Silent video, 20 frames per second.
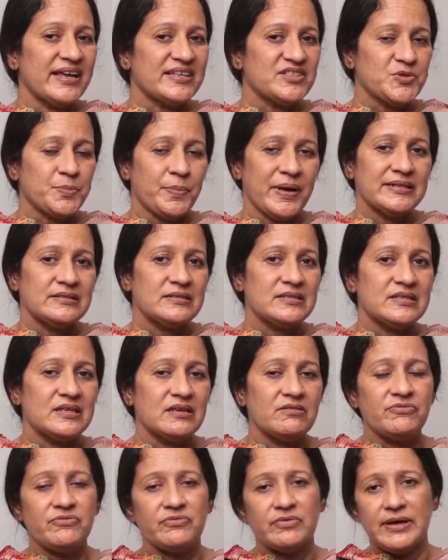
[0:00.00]

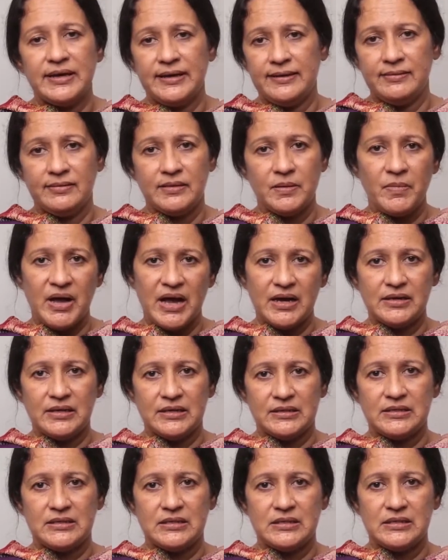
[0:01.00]
expensive in the
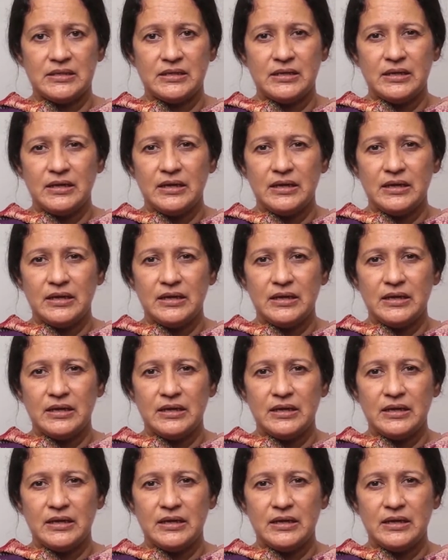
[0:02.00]
market,